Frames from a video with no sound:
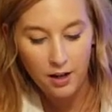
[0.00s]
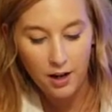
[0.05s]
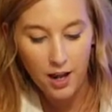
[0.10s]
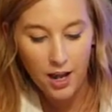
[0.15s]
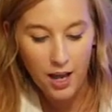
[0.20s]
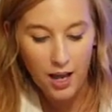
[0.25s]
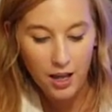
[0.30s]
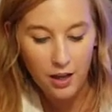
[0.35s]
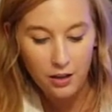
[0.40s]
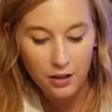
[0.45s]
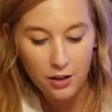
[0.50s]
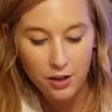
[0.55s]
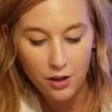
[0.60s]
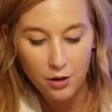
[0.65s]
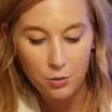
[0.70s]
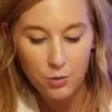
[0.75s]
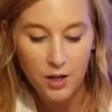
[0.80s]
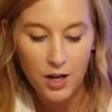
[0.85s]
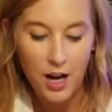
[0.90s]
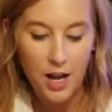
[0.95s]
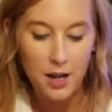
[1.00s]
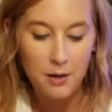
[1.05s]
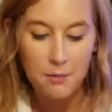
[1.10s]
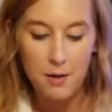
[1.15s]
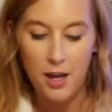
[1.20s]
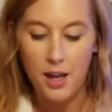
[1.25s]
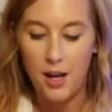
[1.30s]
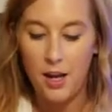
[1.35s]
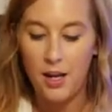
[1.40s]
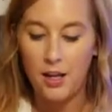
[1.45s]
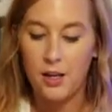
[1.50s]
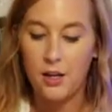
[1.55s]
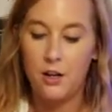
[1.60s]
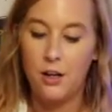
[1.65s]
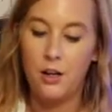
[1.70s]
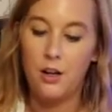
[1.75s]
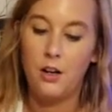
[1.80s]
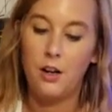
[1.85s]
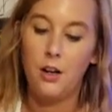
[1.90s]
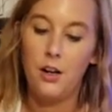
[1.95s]
hey, look what I made,
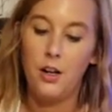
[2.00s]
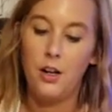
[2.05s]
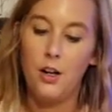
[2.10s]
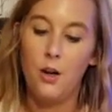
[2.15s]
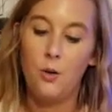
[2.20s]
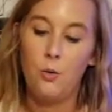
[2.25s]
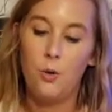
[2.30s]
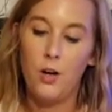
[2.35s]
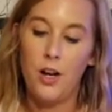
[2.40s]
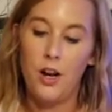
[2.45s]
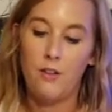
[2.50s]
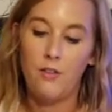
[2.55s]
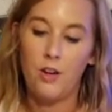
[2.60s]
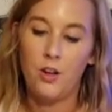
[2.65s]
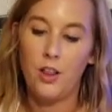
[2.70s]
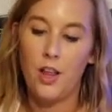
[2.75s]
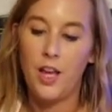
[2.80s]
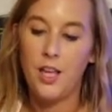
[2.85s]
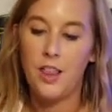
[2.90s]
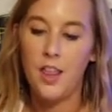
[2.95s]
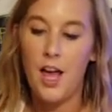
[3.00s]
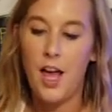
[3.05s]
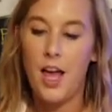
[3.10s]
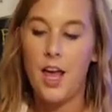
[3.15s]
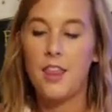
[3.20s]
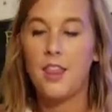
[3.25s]
or whatever like that.